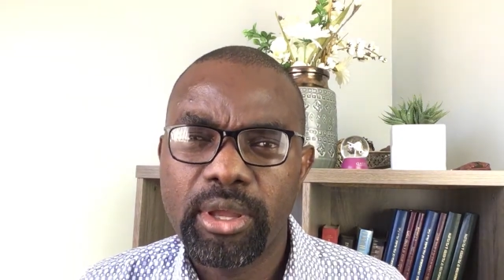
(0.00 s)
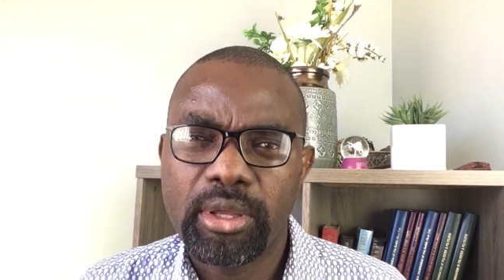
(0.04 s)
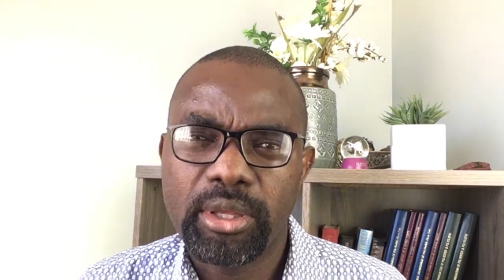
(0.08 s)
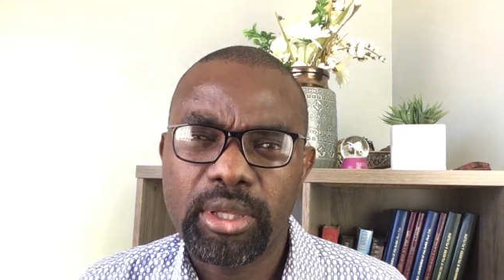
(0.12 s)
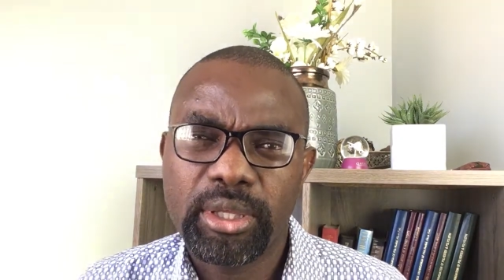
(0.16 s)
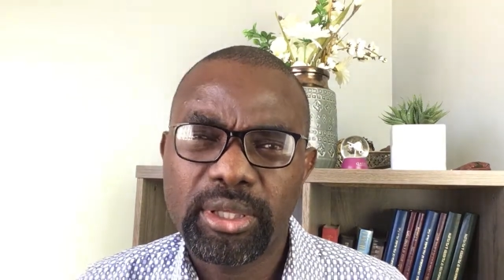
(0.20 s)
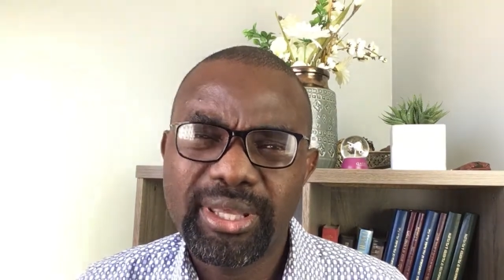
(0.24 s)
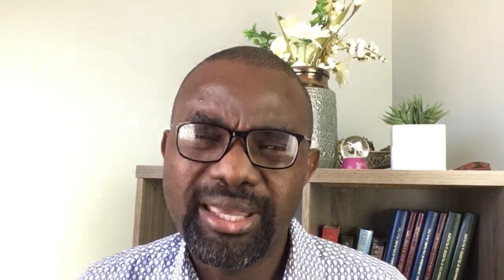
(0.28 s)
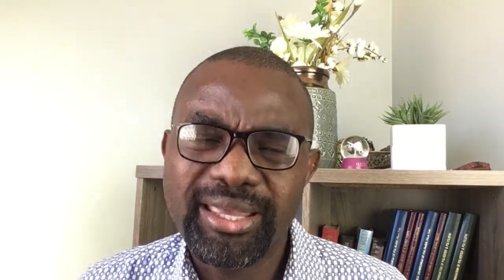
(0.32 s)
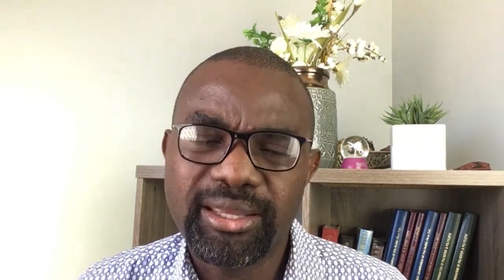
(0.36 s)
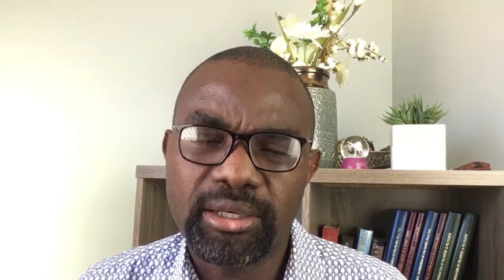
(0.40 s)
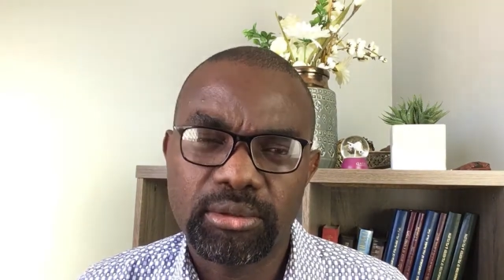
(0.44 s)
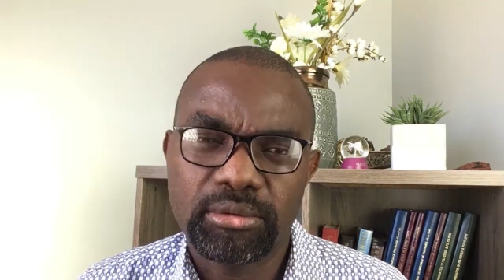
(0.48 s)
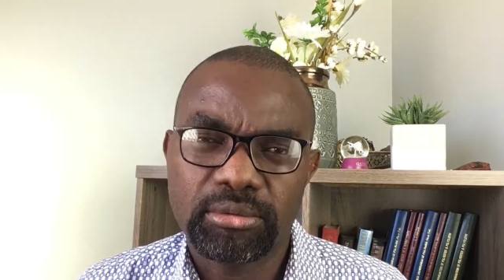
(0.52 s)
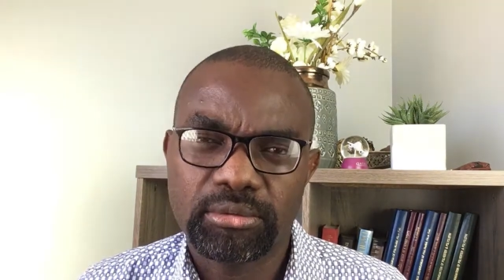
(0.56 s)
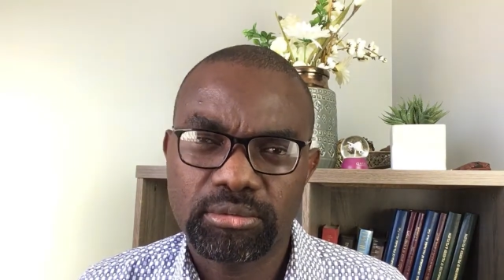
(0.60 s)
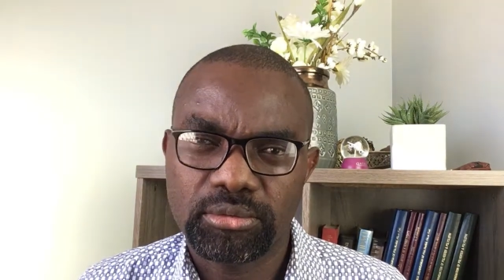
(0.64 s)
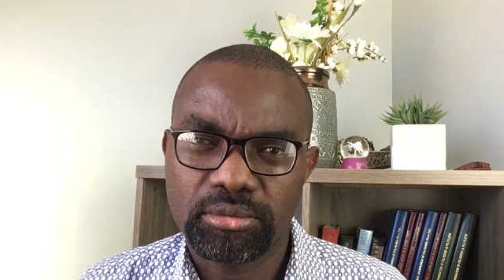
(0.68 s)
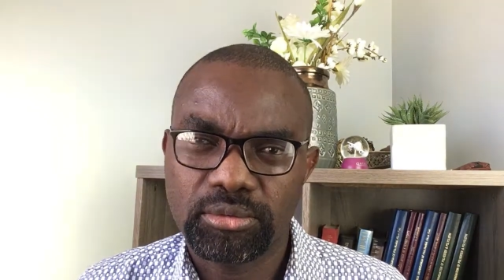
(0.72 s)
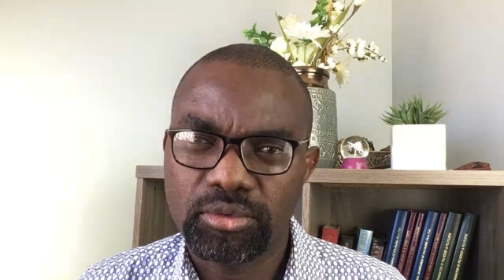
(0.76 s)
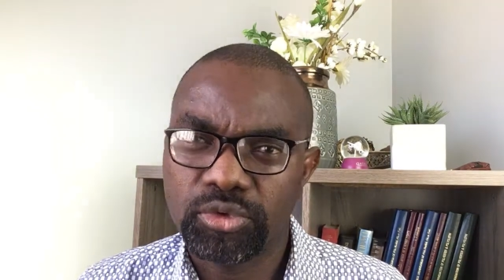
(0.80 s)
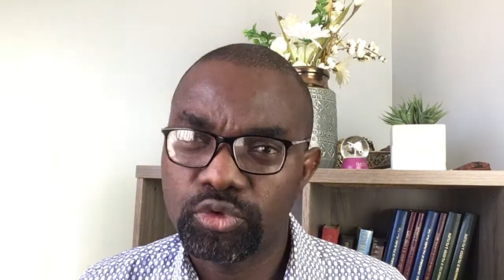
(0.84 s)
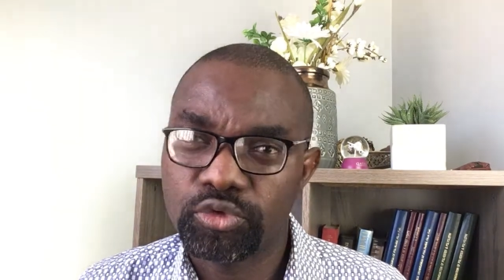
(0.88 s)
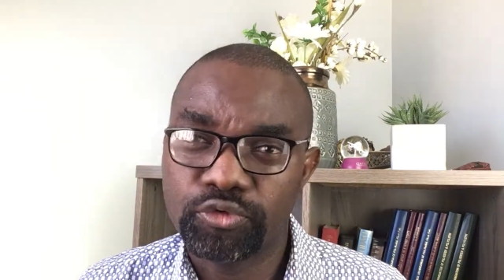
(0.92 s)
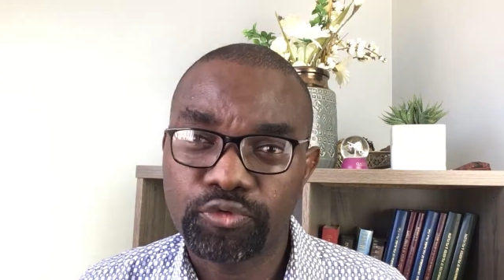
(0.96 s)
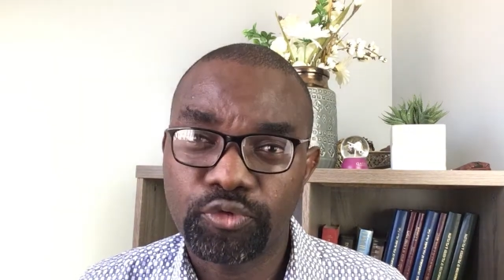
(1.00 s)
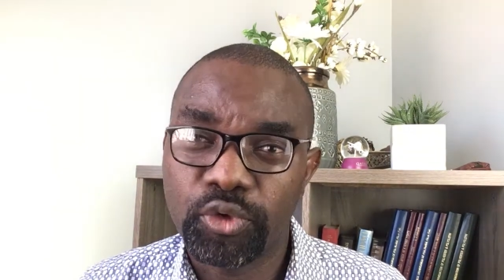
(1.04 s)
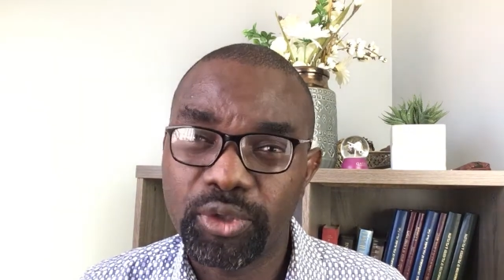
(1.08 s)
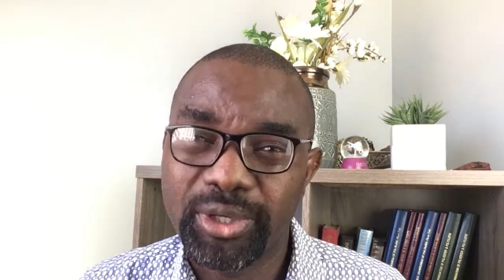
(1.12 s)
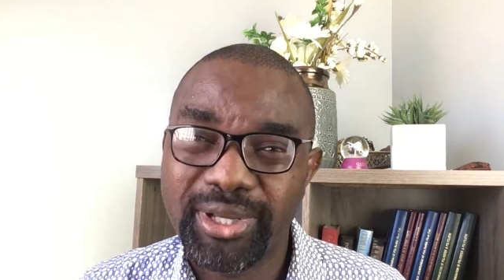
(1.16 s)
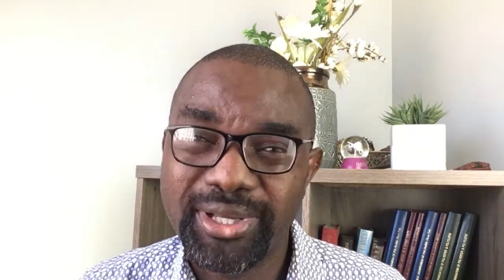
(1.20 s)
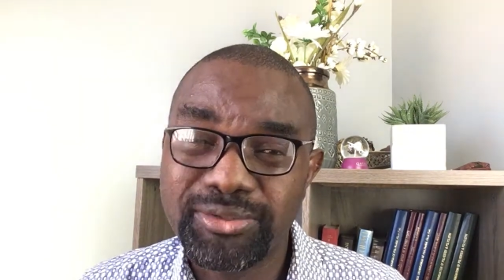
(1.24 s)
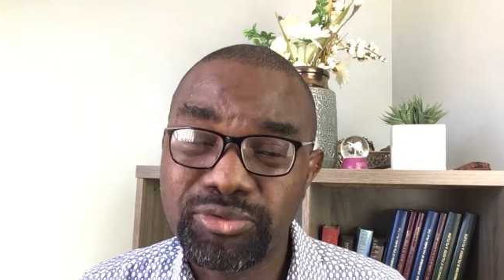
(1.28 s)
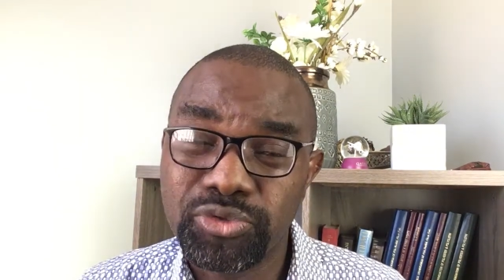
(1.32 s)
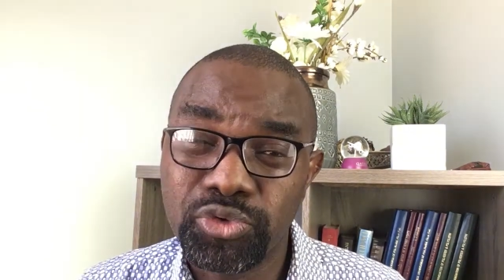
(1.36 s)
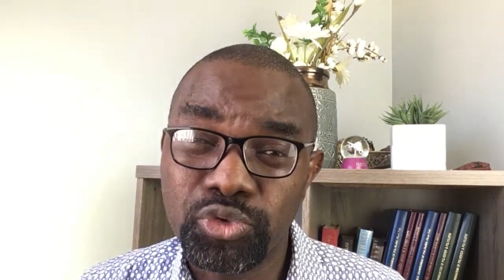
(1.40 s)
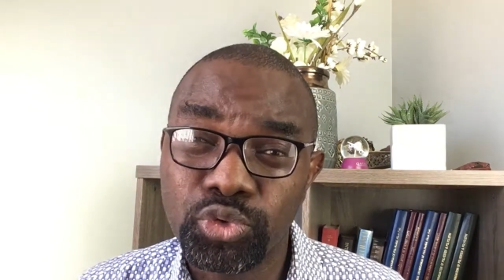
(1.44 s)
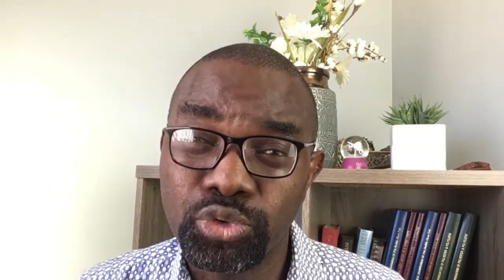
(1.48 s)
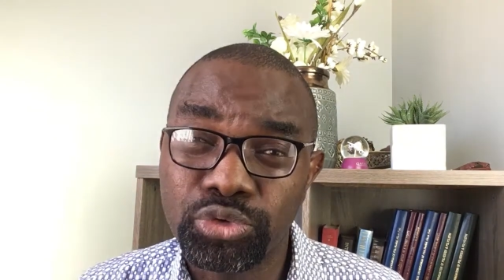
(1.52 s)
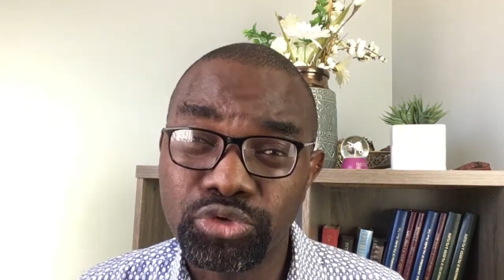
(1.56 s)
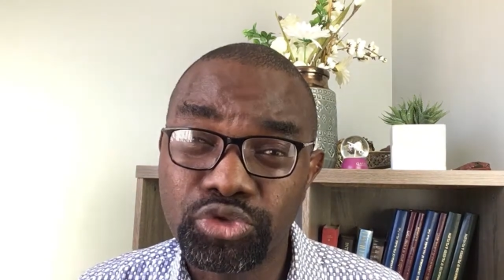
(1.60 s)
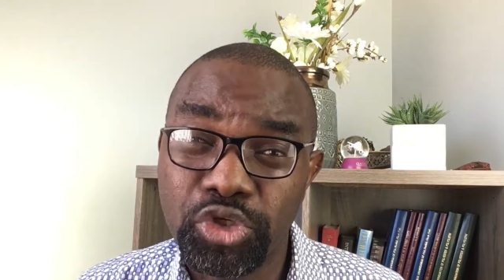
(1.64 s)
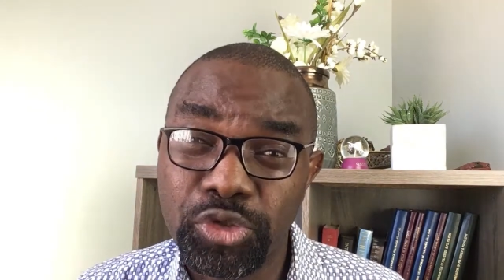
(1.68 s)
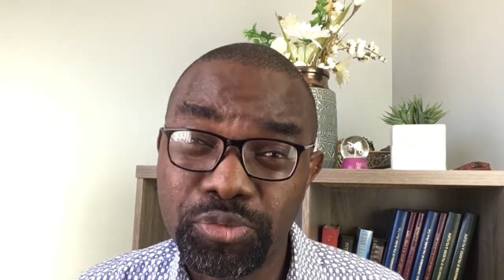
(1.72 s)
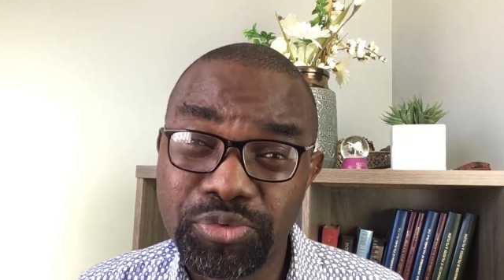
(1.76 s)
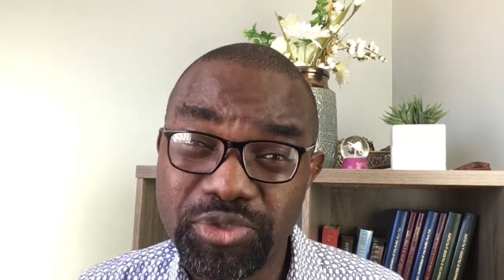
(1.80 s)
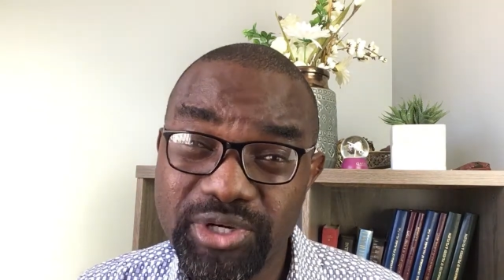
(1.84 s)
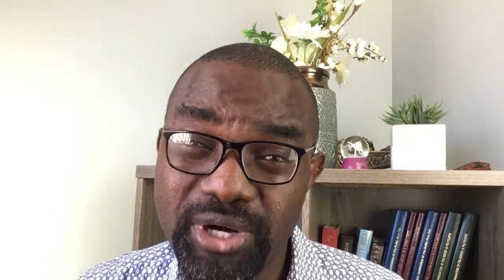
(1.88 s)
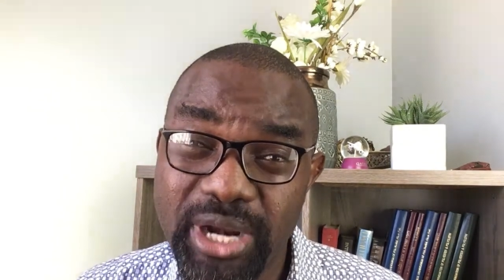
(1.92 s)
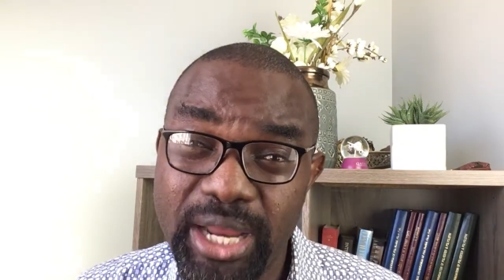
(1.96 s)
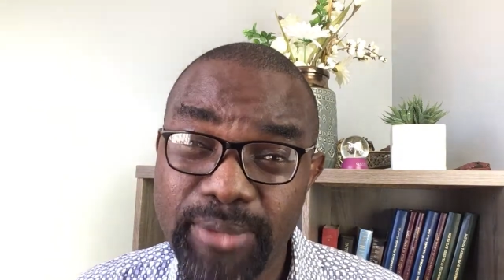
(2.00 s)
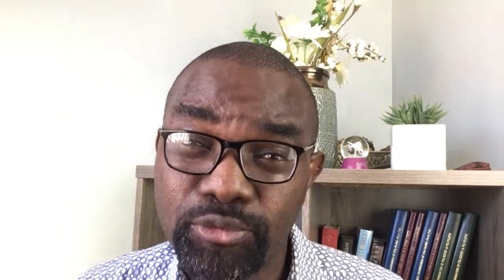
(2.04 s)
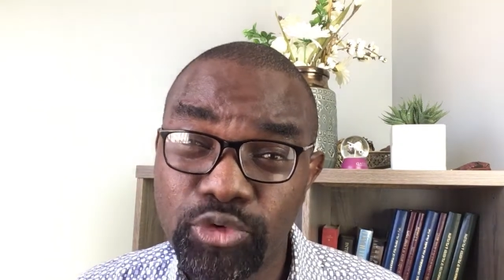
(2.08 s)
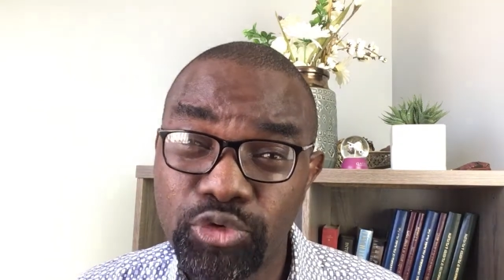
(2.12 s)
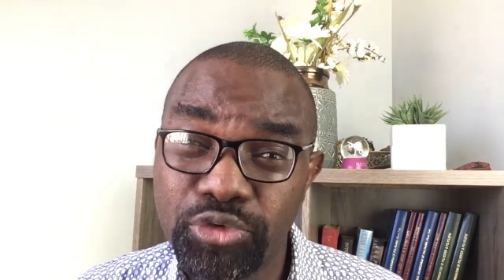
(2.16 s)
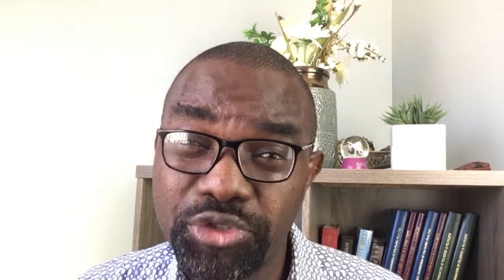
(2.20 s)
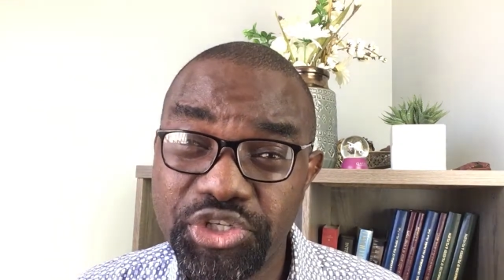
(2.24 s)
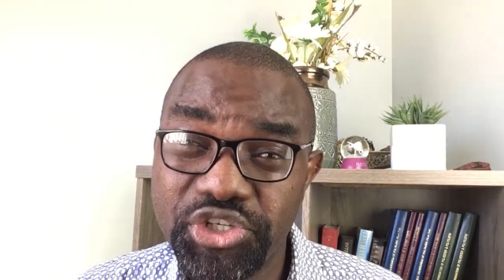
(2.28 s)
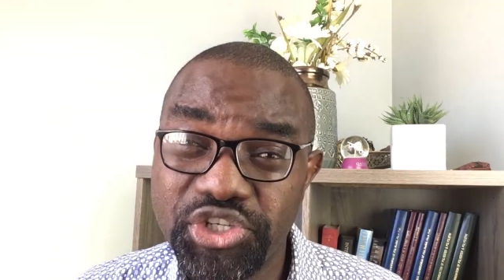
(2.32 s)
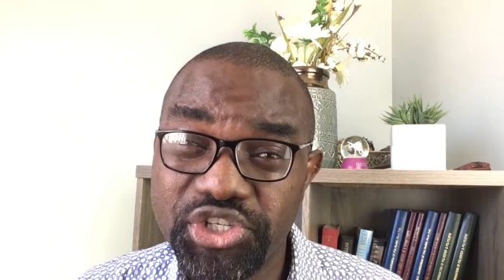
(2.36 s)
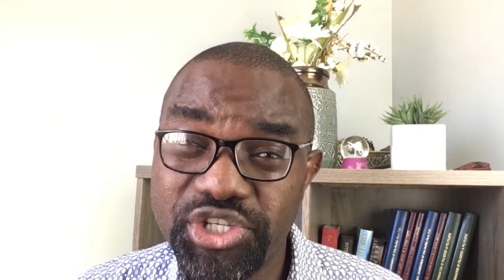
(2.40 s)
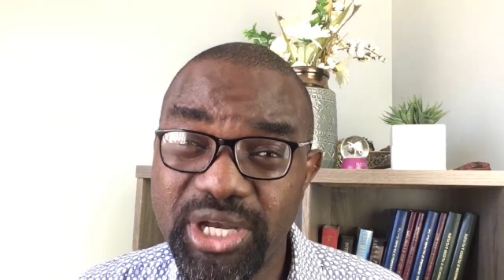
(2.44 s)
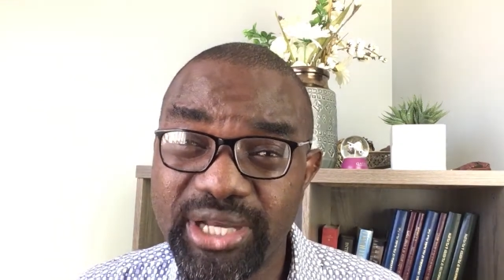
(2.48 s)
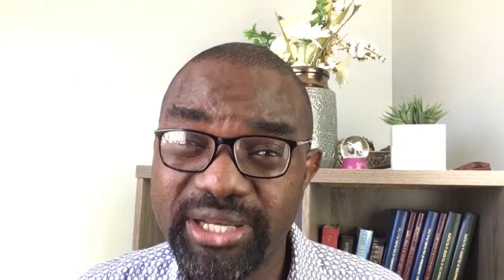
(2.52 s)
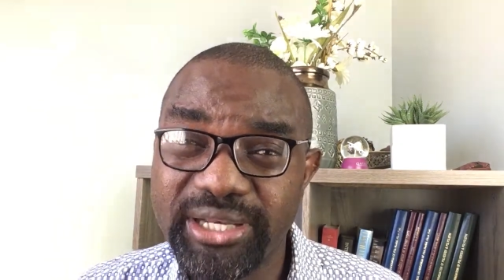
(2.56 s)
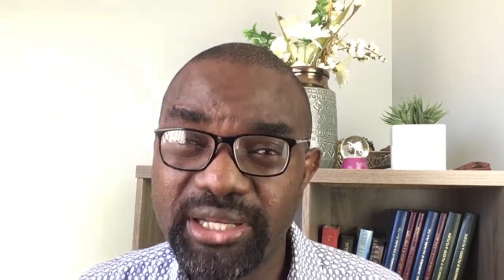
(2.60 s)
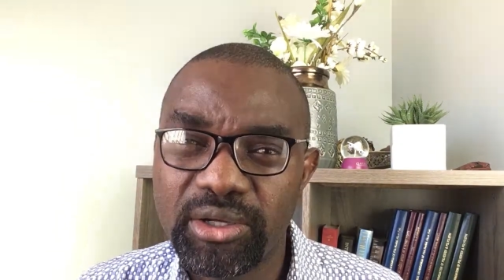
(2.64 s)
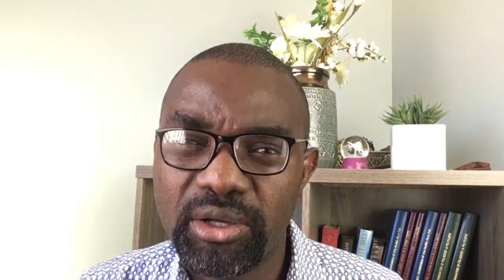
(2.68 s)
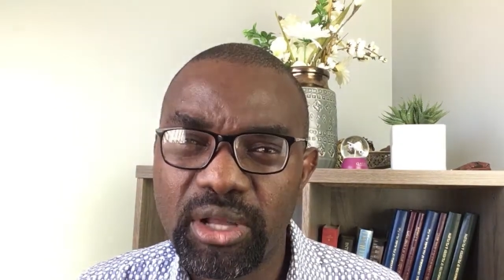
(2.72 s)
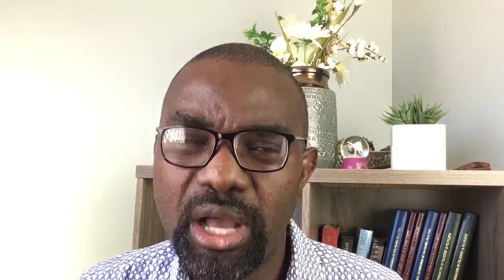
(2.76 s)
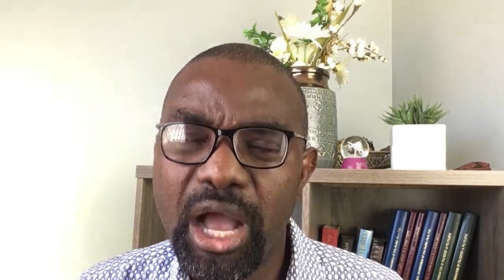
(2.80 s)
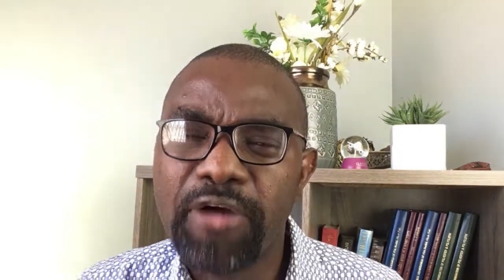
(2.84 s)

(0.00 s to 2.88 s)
Again, don't forget to subscribe to this channel